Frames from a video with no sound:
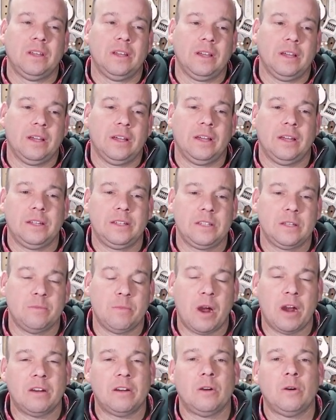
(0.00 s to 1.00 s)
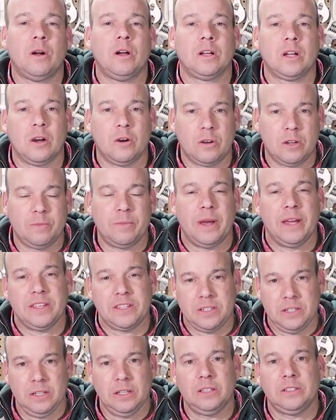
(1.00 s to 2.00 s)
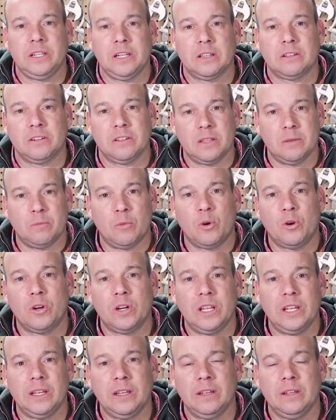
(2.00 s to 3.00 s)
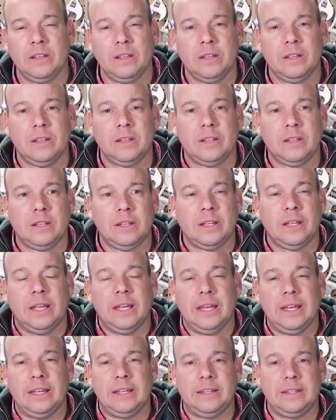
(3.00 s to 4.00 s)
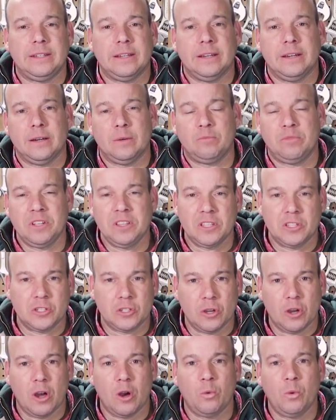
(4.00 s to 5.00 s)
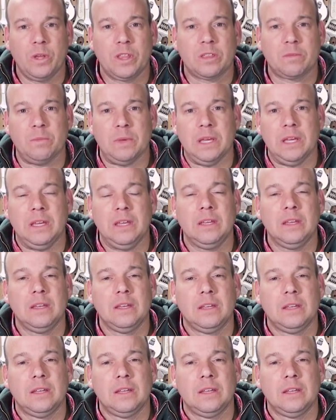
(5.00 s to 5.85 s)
Uh, tomorrow I'll go to my Stihl dealer in the morning and uh, I'll bring the saw with me